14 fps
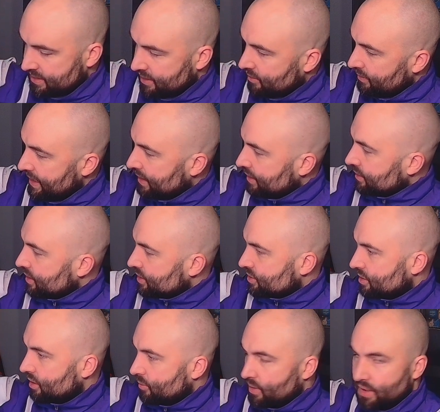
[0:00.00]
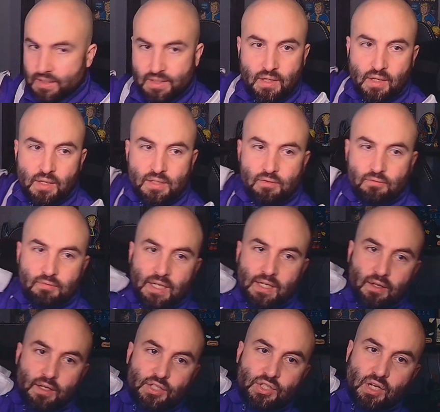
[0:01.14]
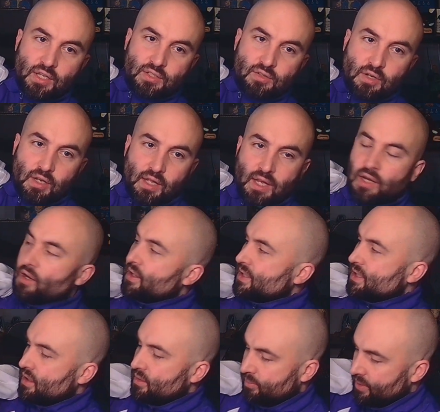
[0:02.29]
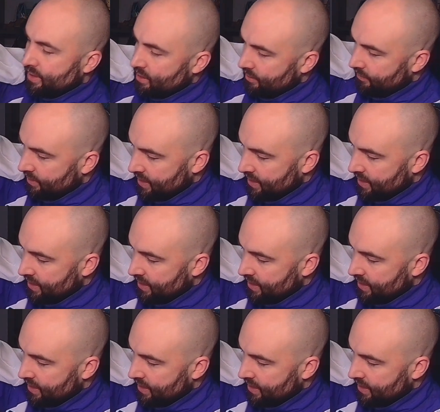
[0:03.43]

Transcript: in great condition otherwise. It's a really nice shirt. It's got like a nice little print over